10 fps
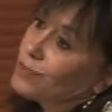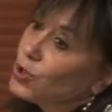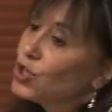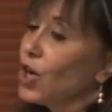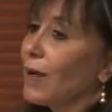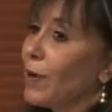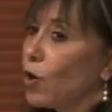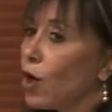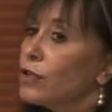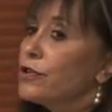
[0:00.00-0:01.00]
to talk
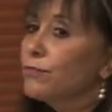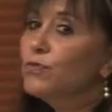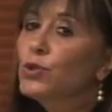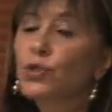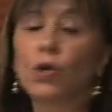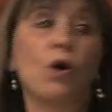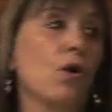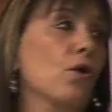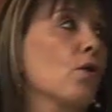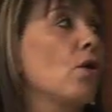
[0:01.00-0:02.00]
about condom use
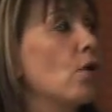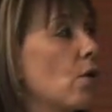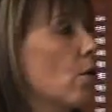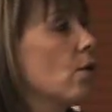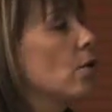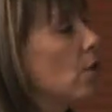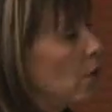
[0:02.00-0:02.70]
or, or